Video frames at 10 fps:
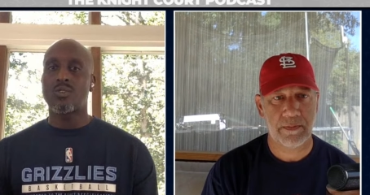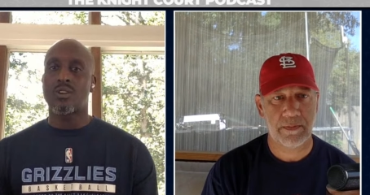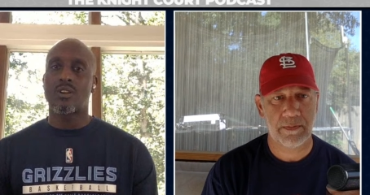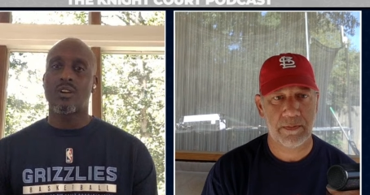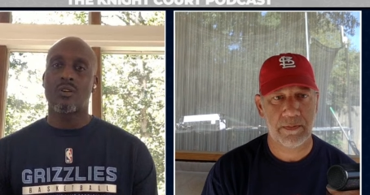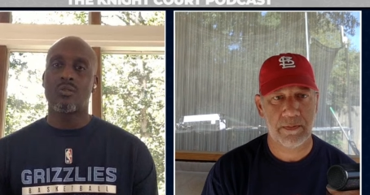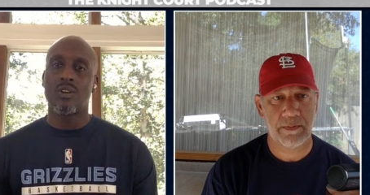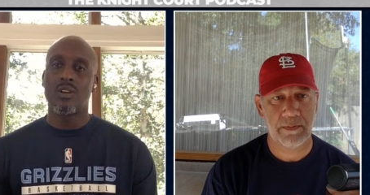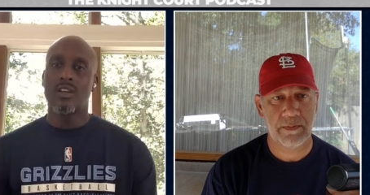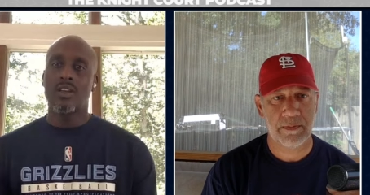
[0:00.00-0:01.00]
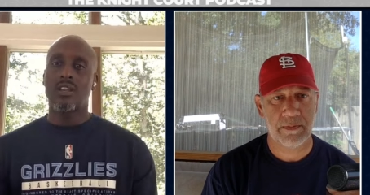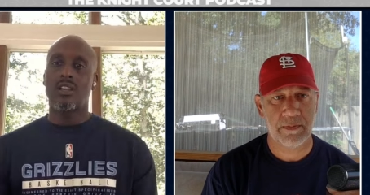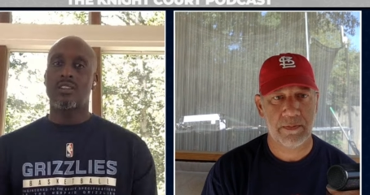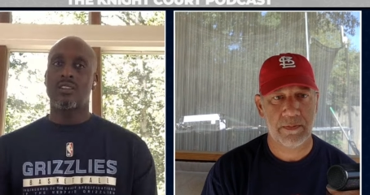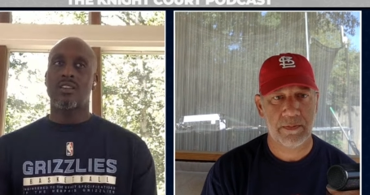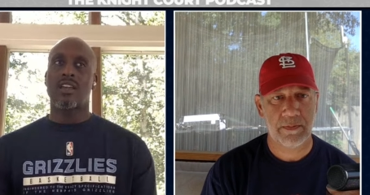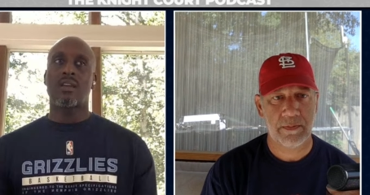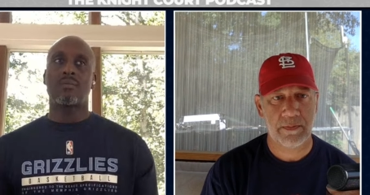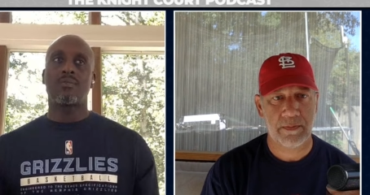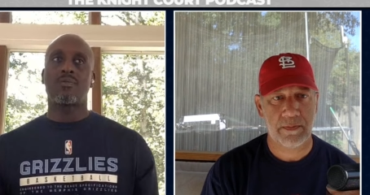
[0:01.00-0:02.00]
Speaker 1: you can go in the end of the
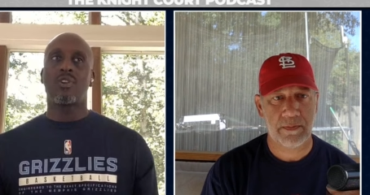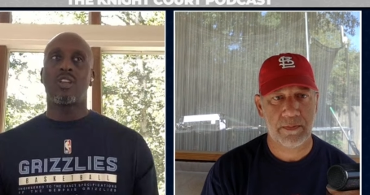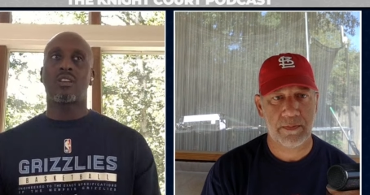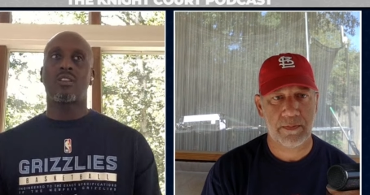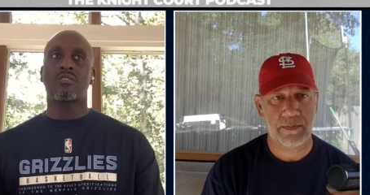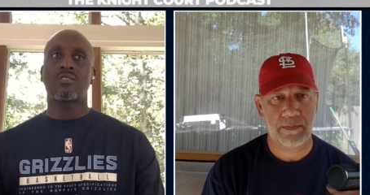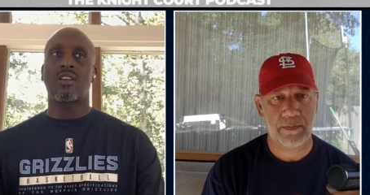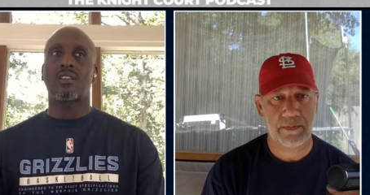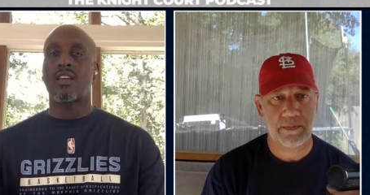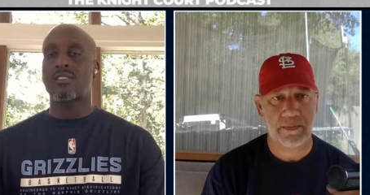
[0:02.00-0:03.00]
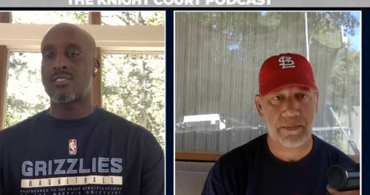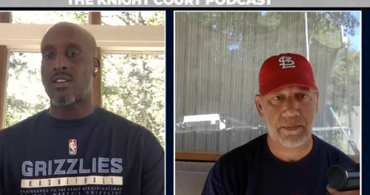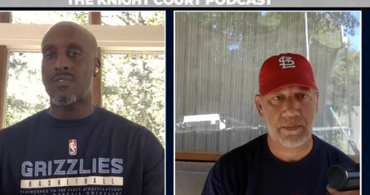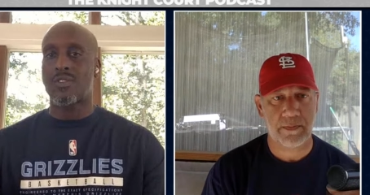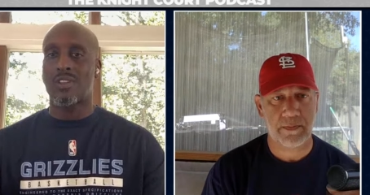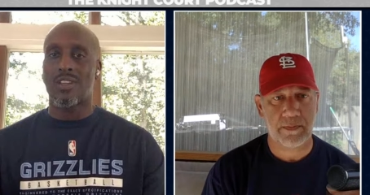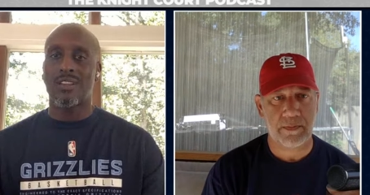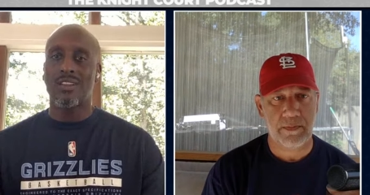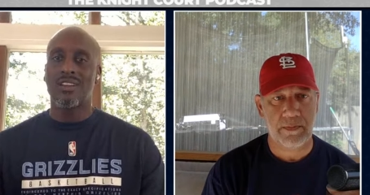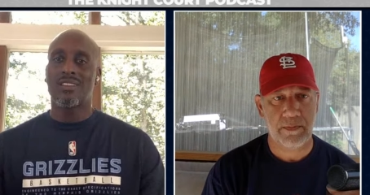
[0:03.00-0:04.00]
game. And for Nick Nurse, that that's definitely
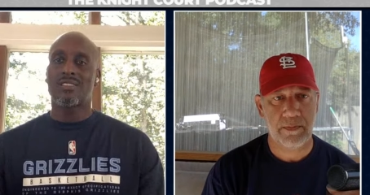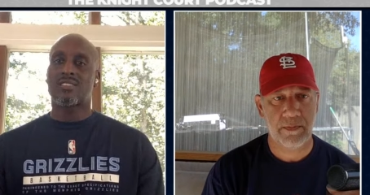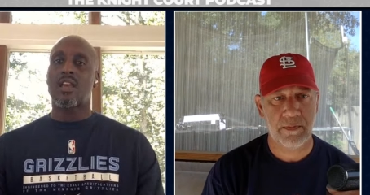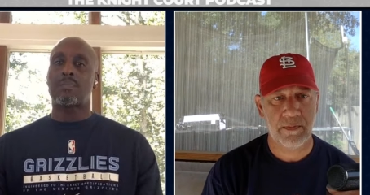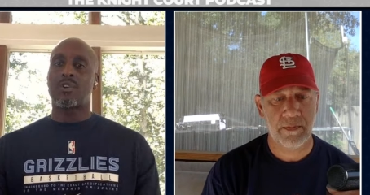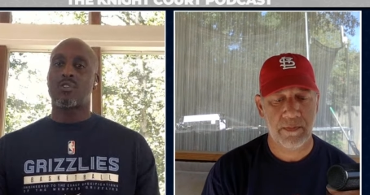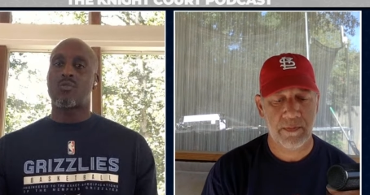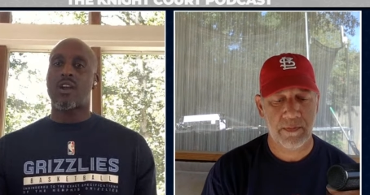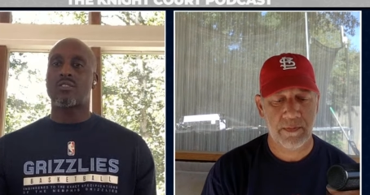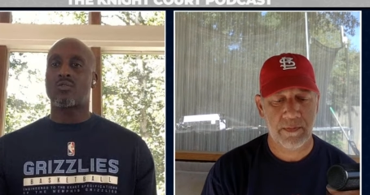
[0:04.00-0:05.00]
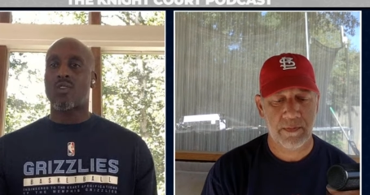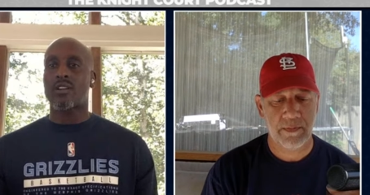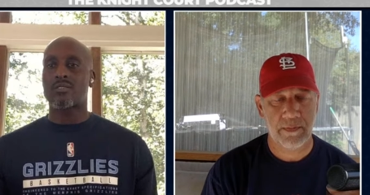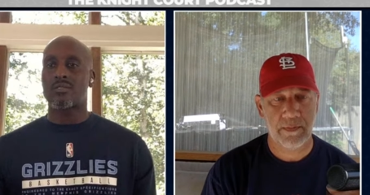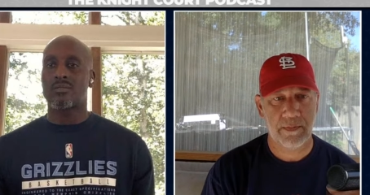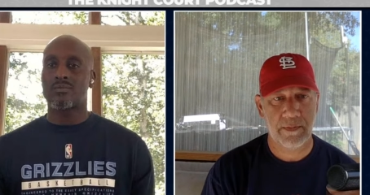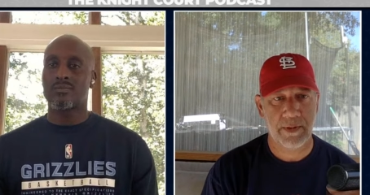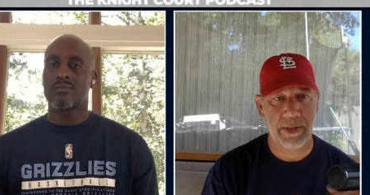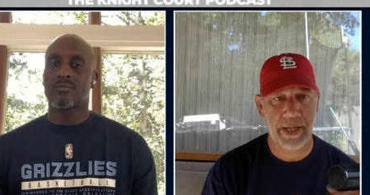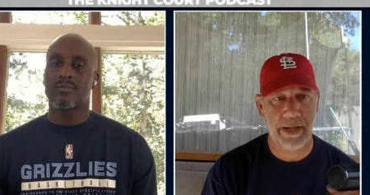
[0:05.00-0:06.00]
a step in the right direction.
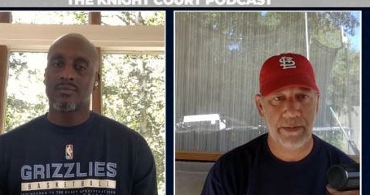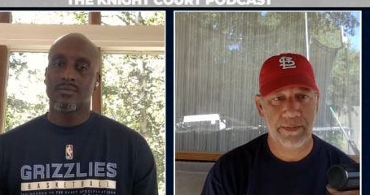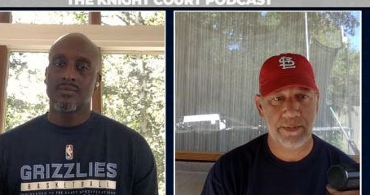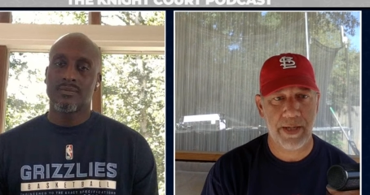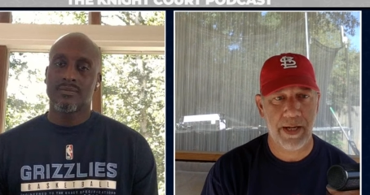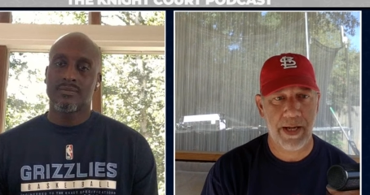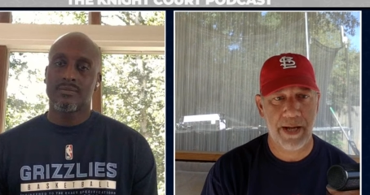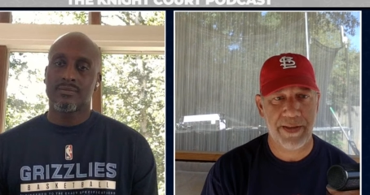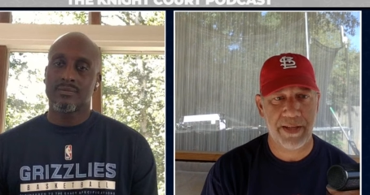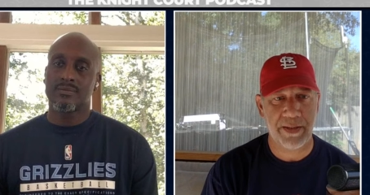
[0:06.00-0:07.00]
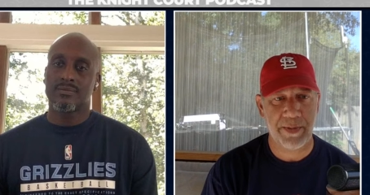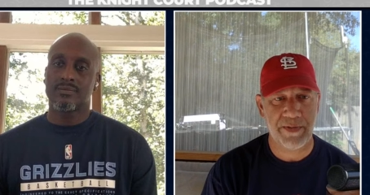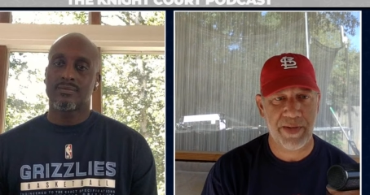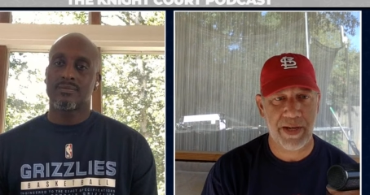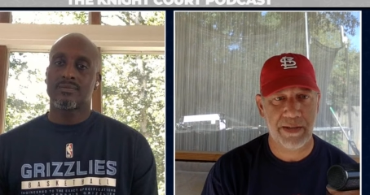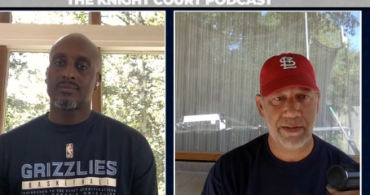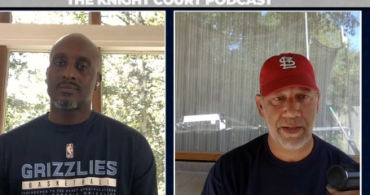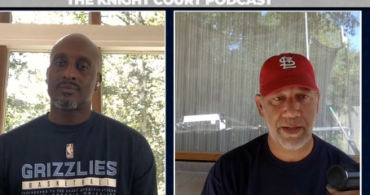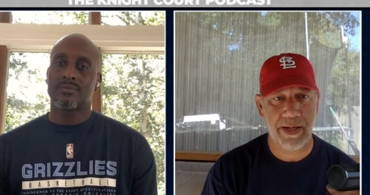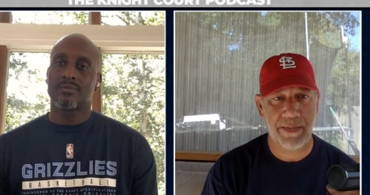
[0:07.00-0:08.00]
Speaker 2: Yeah. Uh, I think they'll be fine.
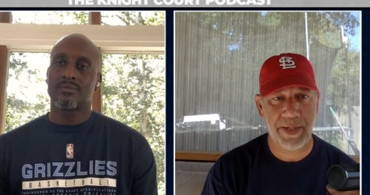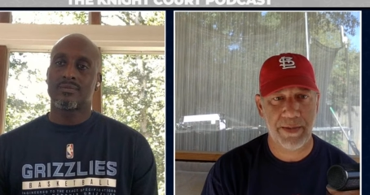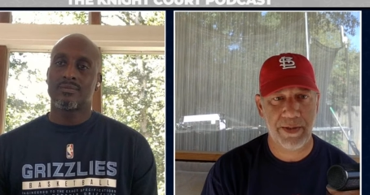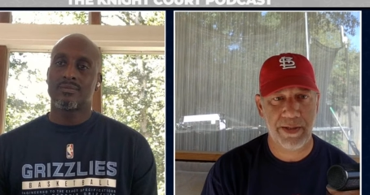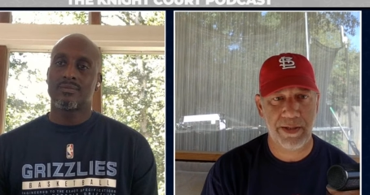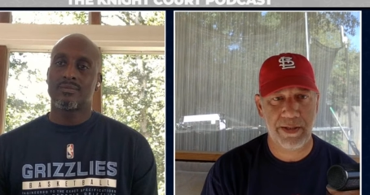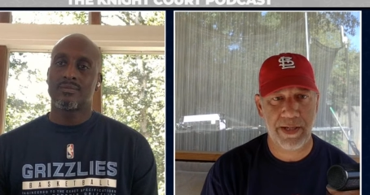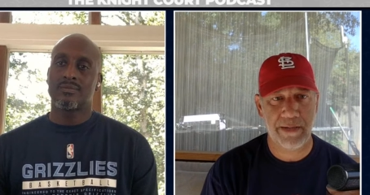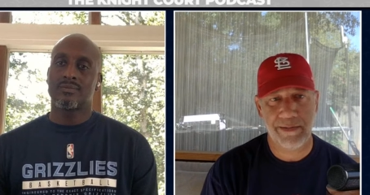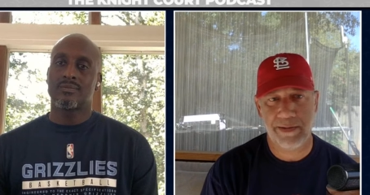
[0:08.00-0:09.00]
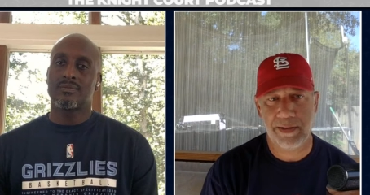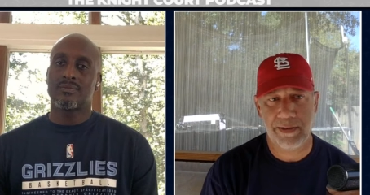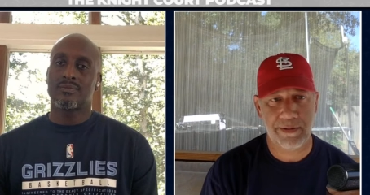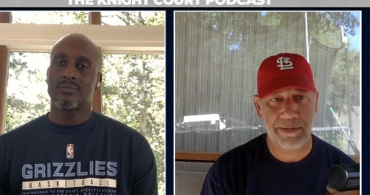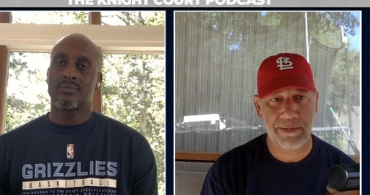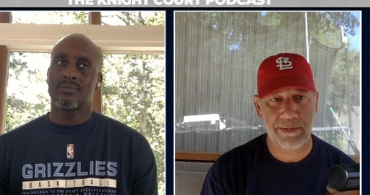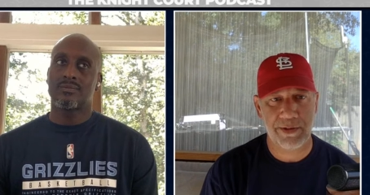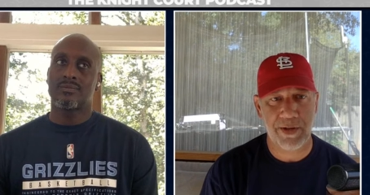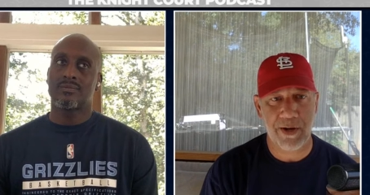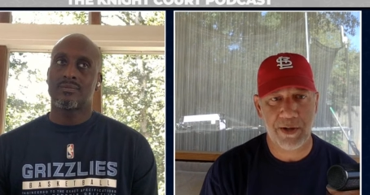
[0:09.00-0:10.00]
Uh, I mean,
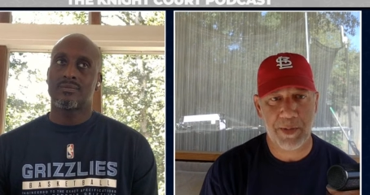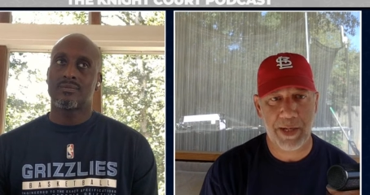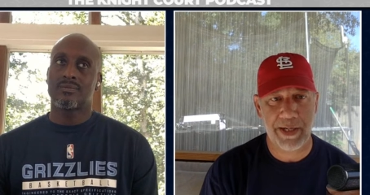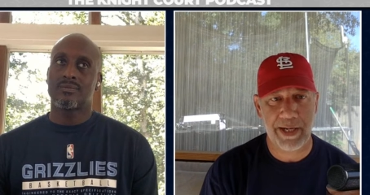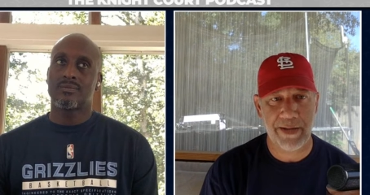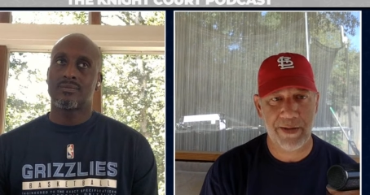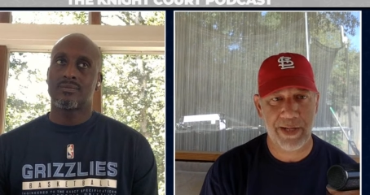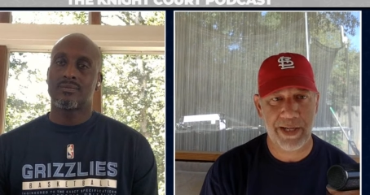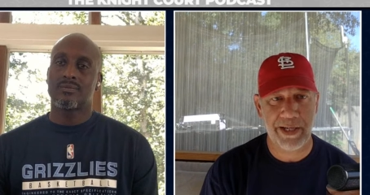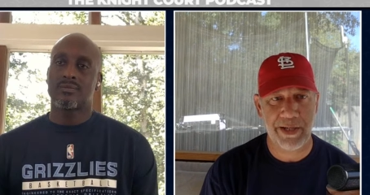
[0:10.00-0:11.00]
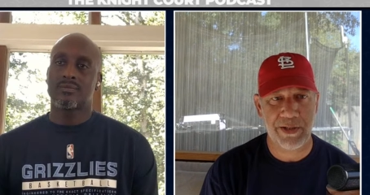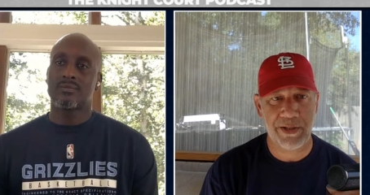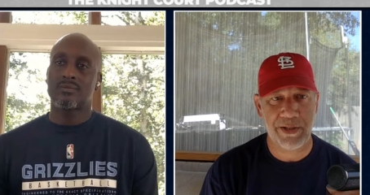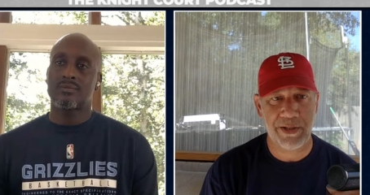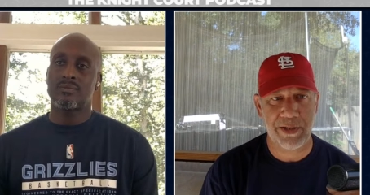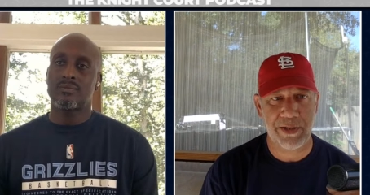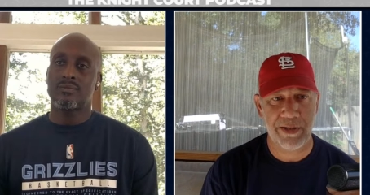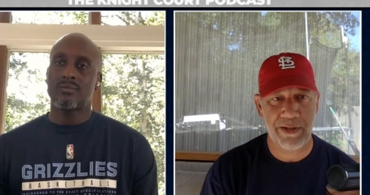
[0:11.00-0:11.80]
stars play together; they get used to each other,